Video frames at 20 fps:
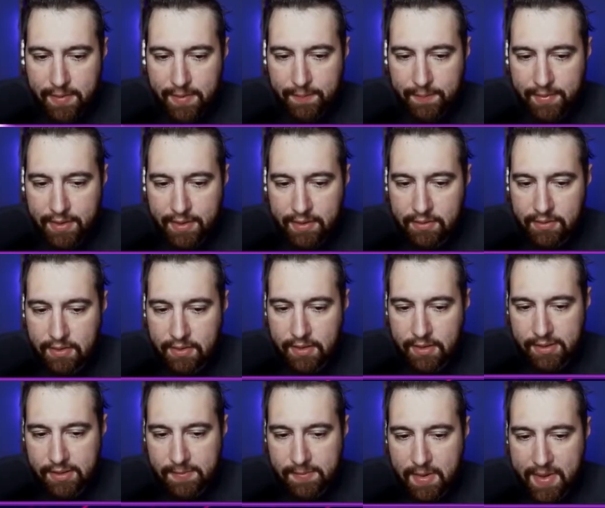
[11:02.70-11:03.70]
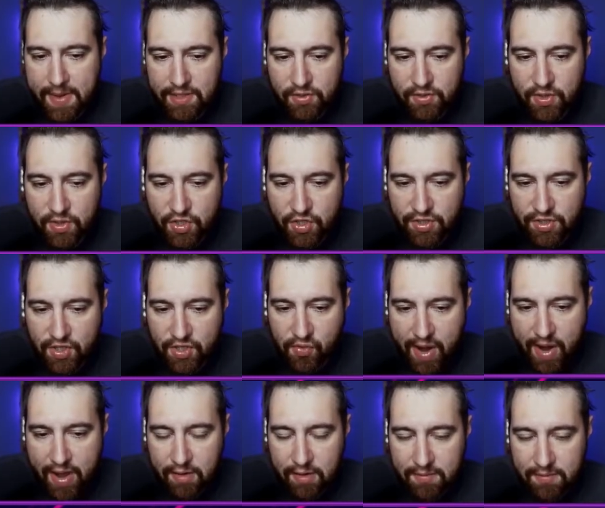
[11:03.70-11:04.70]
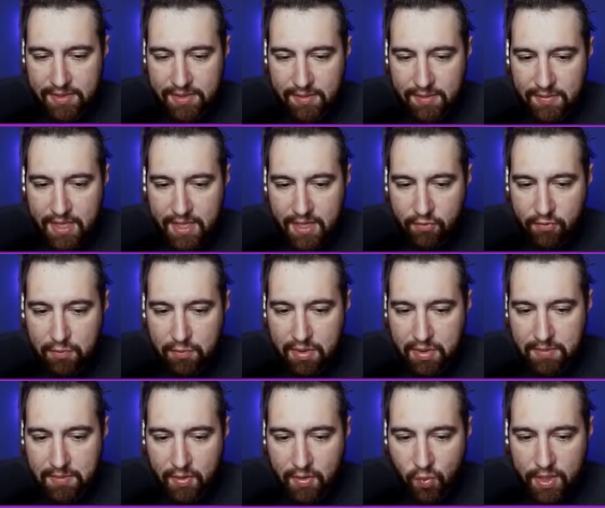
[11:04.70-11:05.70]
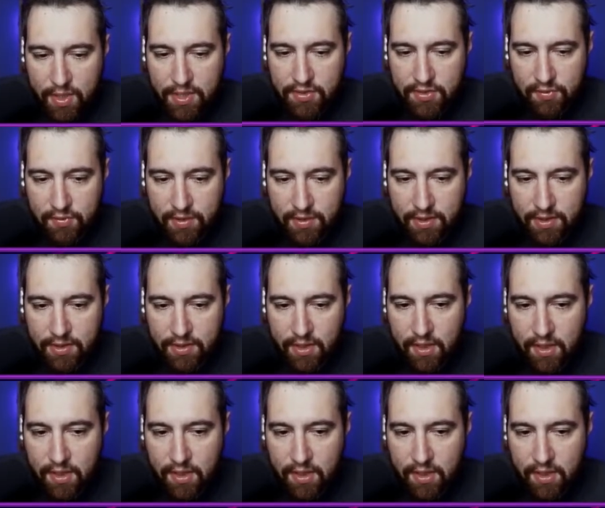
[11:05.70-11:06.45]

but I'm not switching to Groudon because I'm thinking we're probably weak to it.